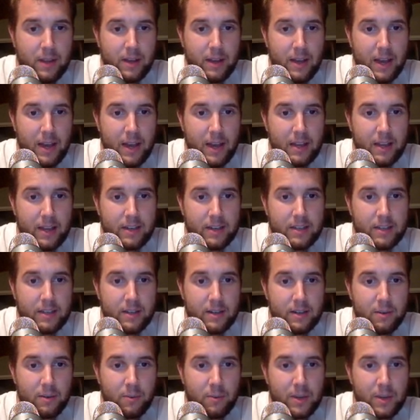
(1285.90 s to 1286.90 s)
and
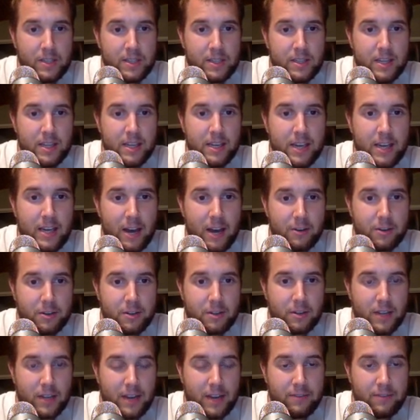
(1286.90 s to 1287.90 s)
once the counter
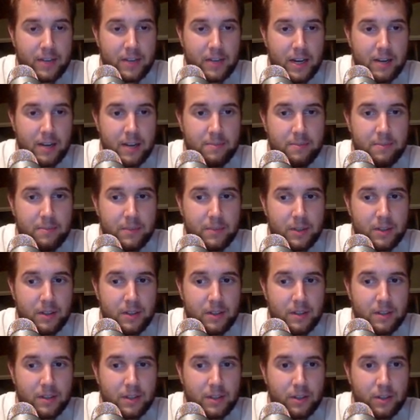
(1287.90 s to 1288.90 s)
lifetime
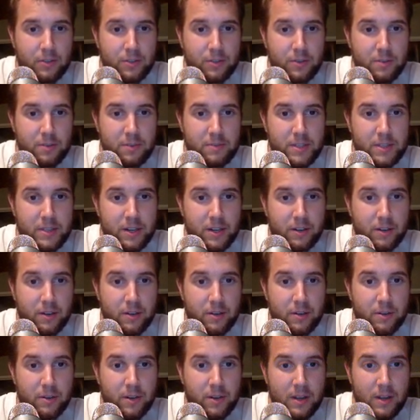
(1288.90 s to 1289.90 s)
goes from
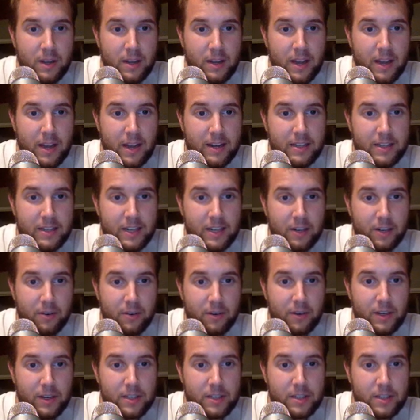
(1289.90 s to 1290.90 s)
0 and is
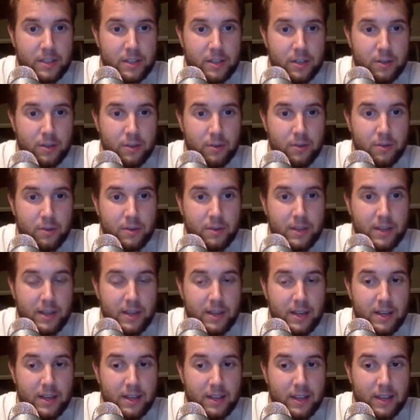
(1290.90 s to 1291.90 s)
increased to
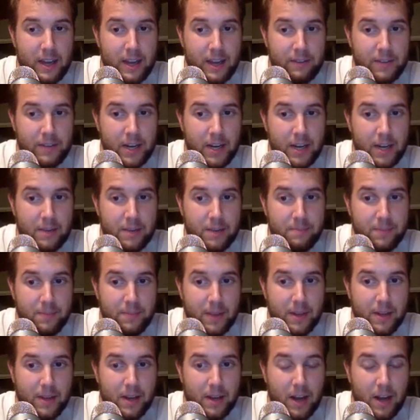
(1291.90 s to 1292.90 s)
the lifetime
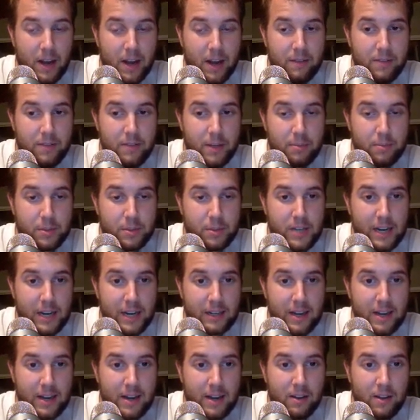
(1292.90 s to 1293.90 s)
of the
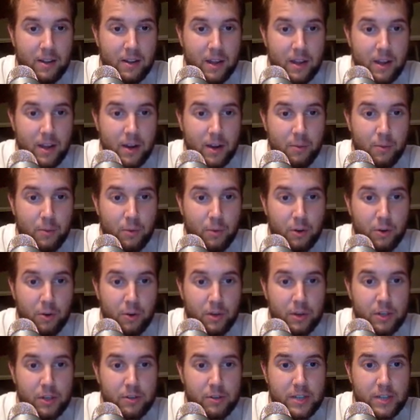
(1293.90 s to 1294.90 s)
projectile, we're
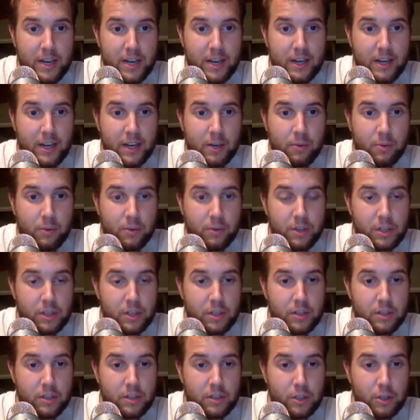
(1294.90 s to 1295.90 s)
going to set it equal
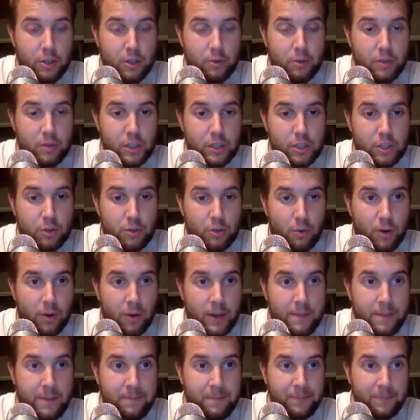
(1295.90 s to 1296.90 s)
to
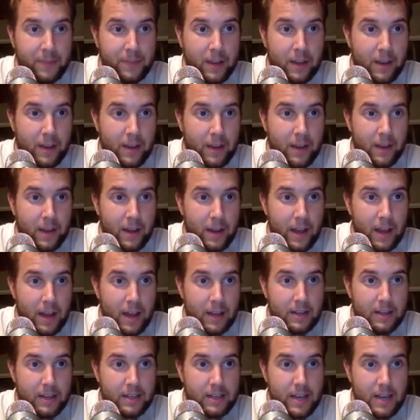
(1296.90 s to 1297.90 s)
destroy.
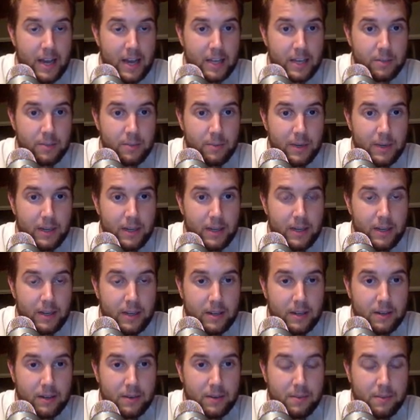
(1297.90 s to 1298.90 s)
And as we
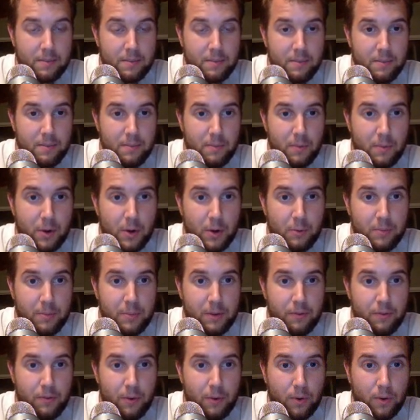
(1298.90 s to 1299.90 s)
wrote
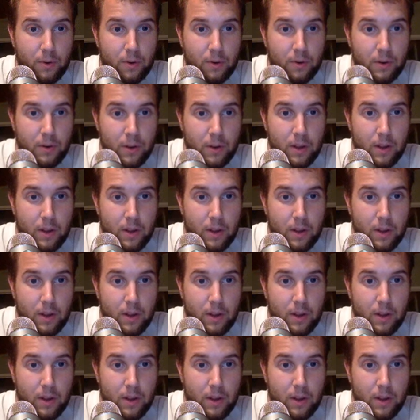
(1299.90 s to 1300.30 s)
before,